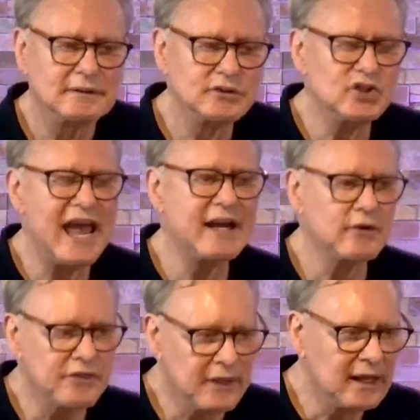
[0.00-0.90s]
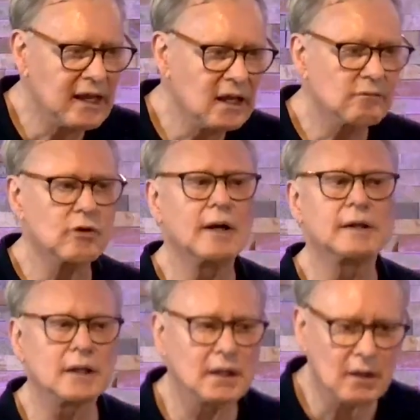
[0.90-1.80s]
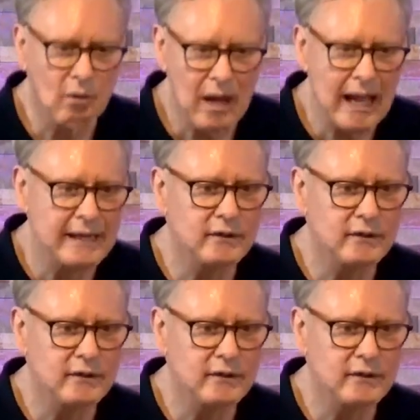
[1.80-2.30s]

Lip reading: chatter thing of trying to get it quiet,